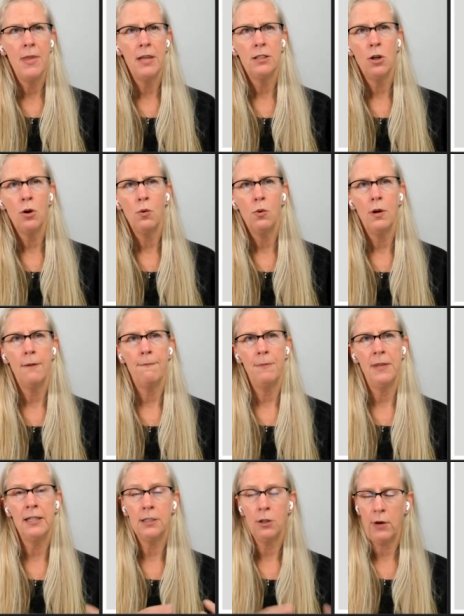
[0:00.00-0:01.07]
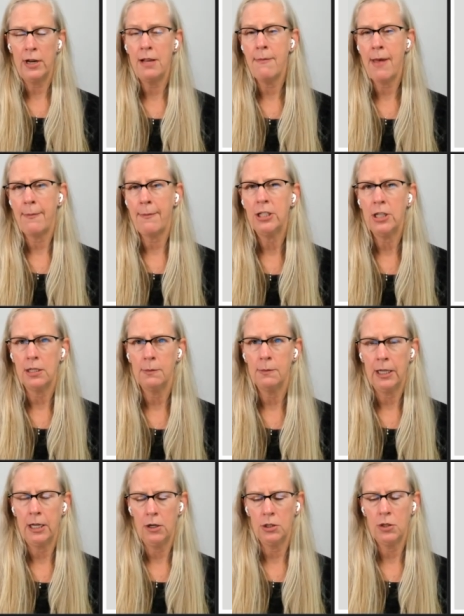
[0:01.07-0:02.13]
So it's a gradient map
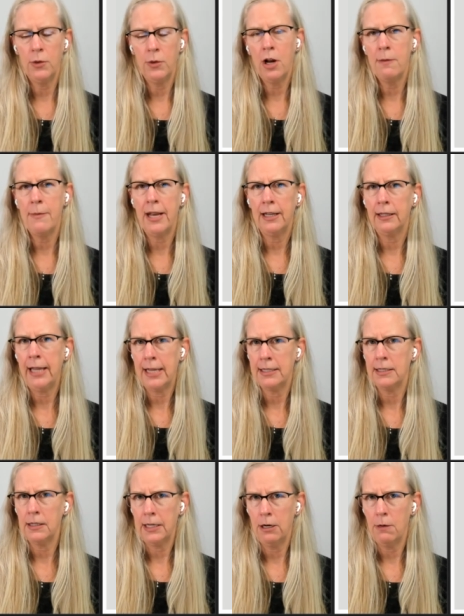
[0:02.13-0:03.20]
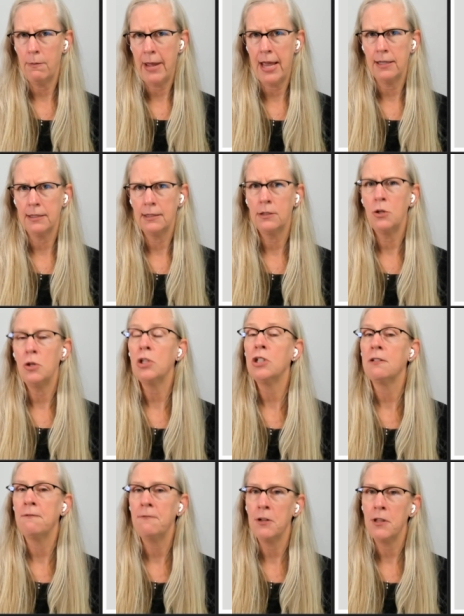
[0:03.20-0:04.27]
adjustment layer. So it automatically has a layer mask. So you can
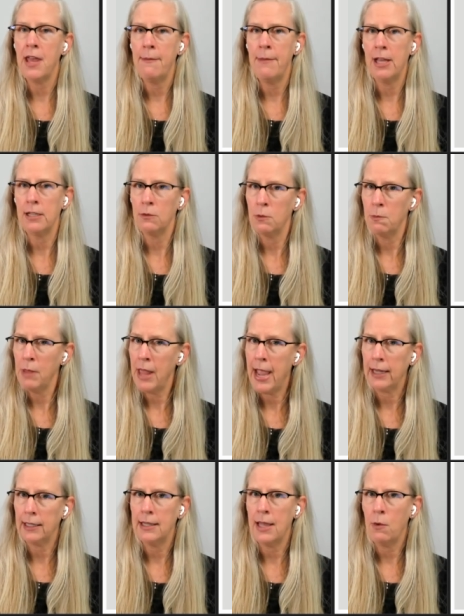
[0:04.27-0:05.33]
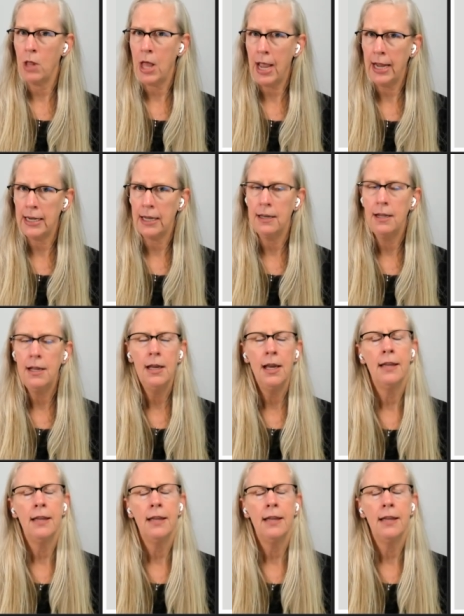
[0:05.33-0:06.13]
just fill that mask with black and that will hide it.